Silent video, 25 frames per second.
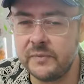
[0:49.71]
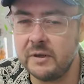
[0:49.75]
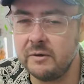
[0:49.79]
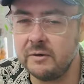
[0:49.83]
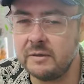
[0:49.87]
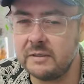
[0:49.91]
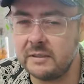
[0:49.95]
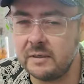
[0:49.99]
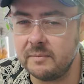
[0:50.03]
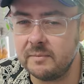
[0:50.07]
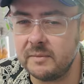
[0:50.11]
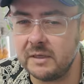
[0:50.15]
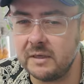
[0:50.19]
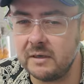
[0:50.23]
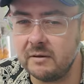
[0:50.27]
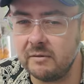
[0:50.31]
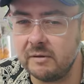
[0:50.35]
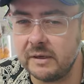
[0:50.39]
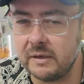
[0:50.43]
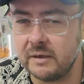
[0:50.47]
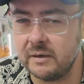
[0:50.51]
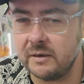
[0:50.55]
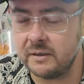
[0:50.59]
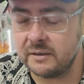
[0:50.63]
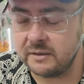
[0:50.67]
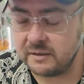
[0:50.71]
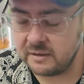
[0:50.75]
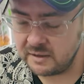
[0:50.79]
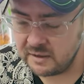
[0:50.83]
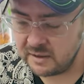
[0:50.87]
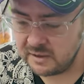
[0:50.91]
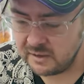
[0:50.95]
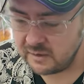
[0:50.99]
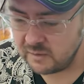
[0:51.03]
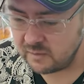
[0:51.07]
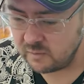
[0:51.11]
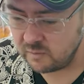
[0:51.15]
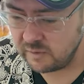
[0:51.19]
There is something going on
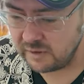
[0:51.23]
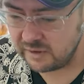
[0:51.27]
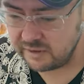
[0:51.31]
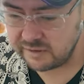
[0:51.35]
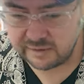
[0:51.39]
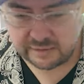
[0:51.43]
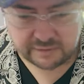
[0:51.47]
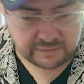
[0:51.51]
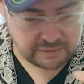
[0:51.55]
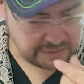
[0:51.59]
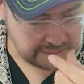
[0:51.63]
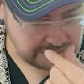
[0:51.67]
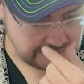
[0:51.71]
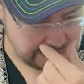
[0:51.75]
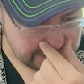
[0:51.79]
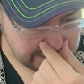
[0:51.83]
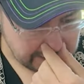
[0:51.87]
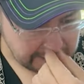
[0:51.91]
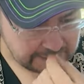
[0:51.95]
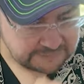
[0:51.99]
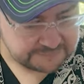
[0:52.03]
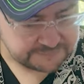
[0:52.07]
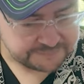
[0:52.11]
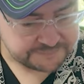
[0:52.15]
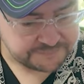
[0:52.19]
with the